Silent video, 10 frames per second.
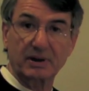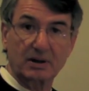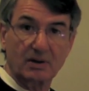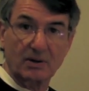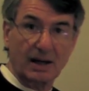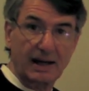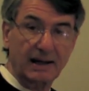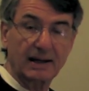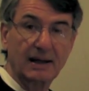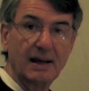you don't
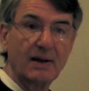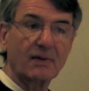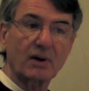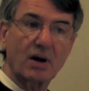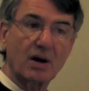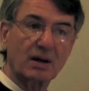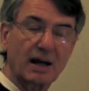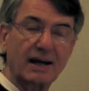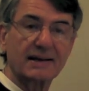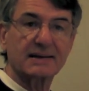like. The long
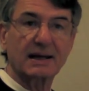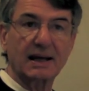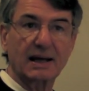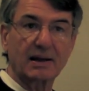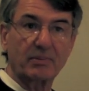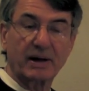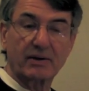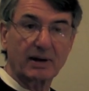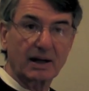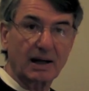lines and the
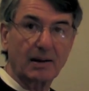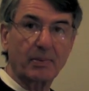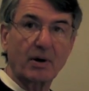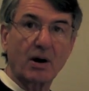buttering up